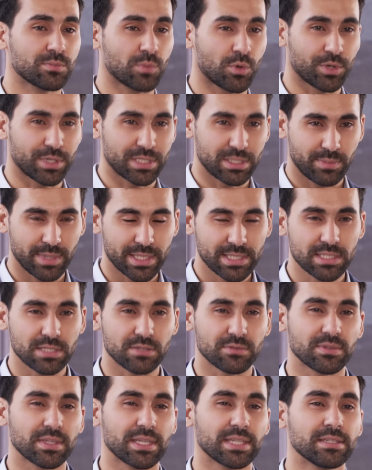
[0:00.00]
more
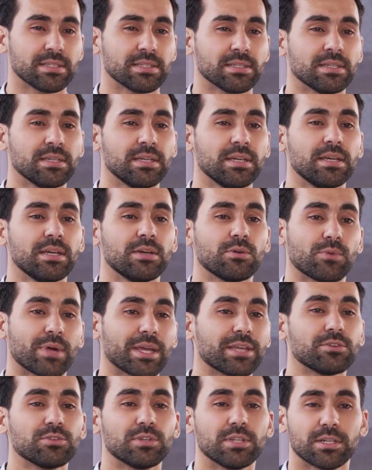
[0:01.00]
expensive than a
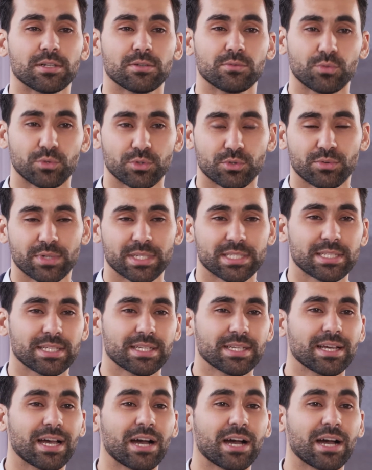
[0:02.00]
regular wound dressing.